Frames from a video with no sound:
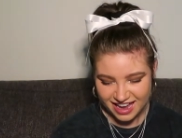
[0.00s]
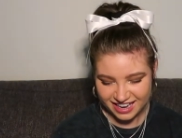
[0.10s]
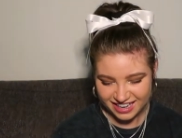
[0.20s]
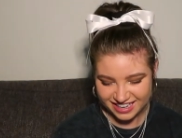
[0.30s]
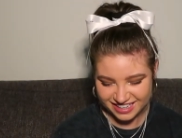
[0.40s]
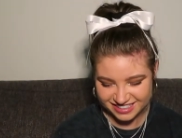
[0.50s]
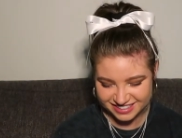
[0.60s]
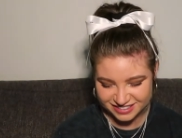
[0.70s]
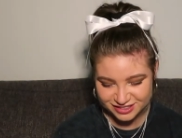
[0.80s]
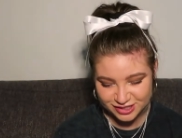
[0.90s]

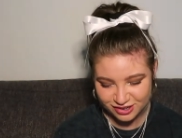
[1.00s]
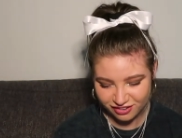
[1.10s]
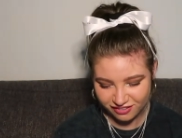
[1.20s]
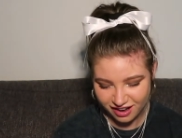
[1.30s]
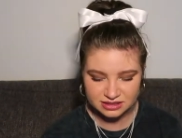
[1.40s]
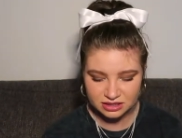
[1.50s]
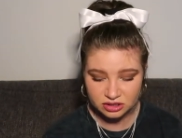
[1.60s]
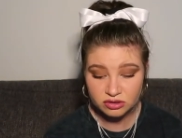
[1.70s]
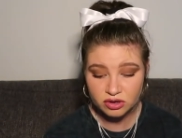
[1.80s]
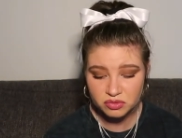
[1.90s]
And so I said,
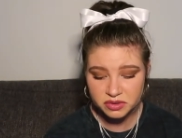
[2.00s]
you know,